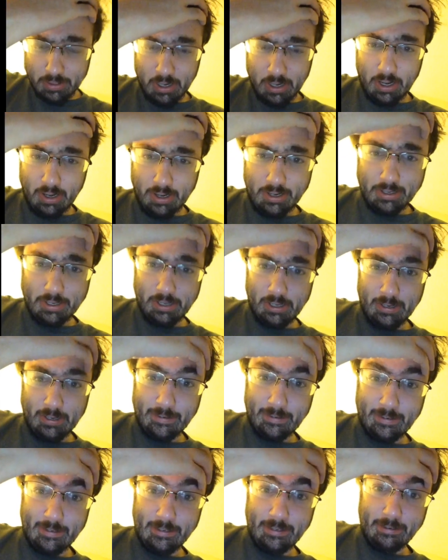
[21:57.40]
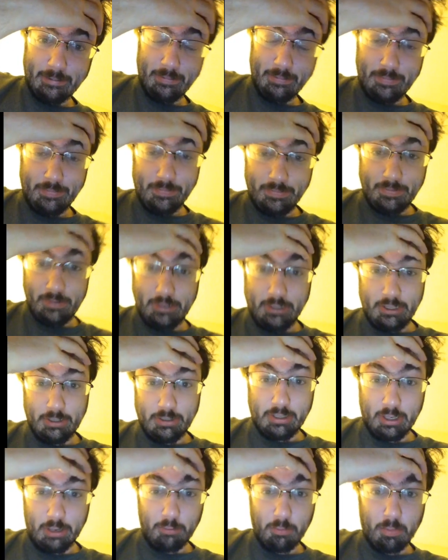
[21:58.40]
I got a chance to,
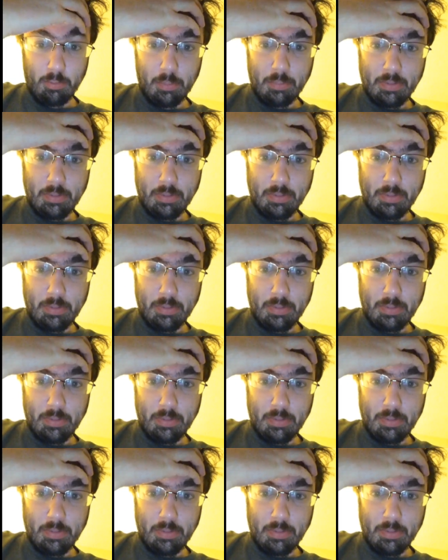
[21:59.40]
talk with my